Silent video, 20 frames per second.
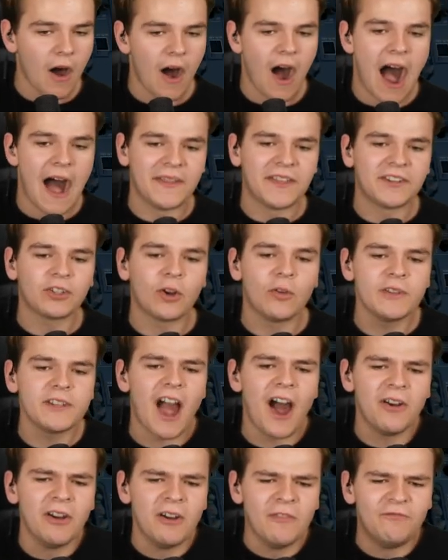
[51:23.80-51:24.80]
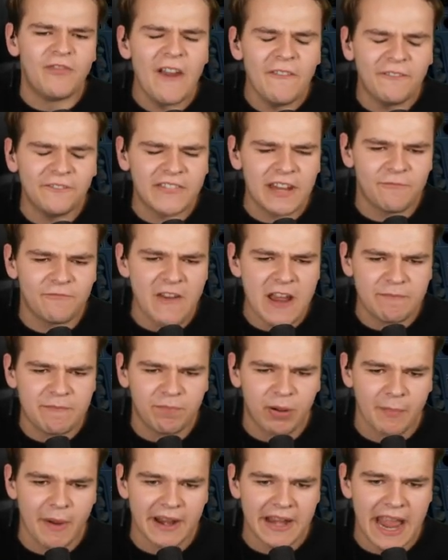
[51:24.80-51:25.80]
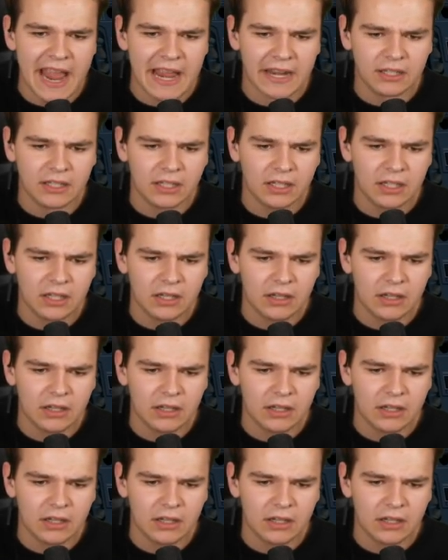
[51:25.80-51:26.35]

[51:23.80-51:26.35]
Ah, that's only 150 feet per minute!